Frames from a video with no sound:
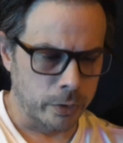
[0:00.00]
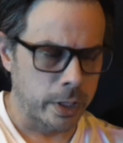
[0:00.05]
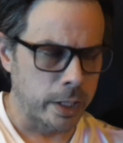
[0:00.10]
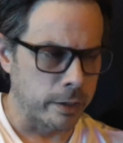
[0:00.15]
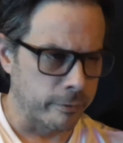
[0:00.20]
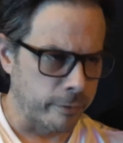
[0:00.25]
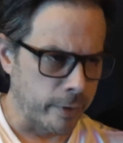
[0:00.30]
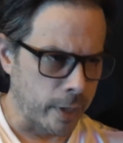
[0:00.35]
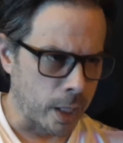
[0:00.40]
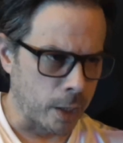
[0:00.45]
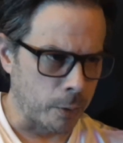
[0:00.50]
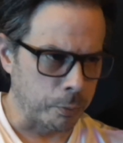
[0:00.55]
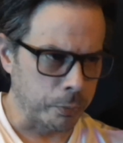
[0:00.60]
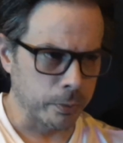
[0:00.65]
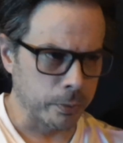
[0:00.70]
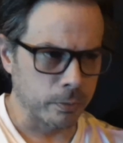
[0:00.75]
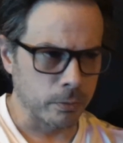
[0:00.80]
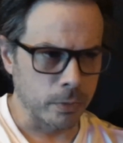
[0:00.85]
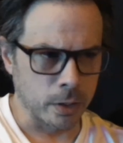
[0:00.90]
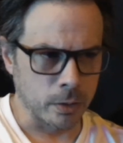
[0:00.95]
will give
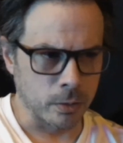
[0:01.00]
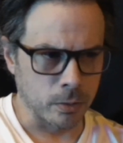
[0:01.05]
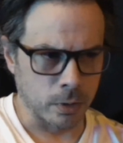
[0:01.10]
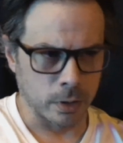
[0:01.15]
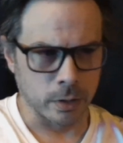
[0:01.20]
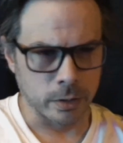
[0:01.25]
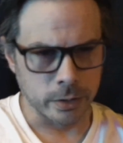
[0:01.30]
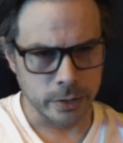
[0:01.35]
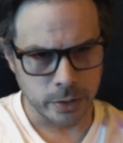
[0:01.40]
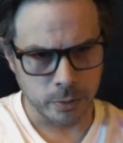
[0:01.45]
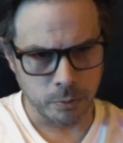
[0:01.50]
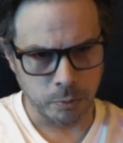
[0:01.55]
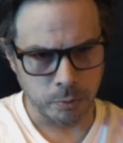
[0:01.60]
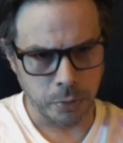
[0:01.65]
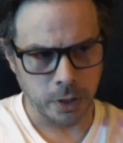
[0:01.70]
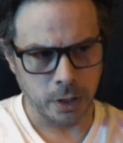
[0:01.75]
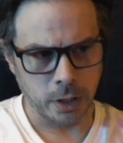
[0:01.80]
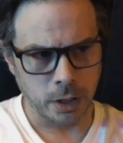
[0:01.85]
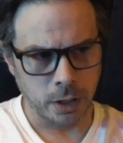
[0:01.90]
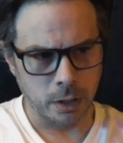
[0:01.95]
up in order to
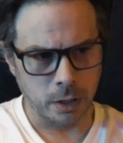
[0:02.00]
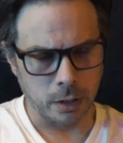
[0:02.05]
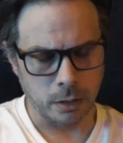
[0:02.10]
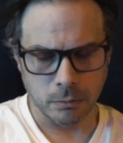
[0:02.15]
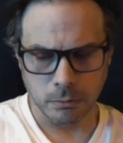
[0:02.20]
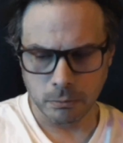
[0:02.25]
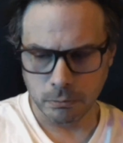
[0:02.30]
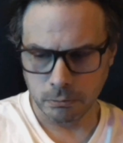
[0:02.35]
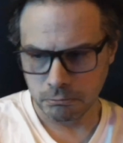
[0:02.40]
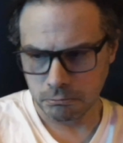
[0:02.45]
be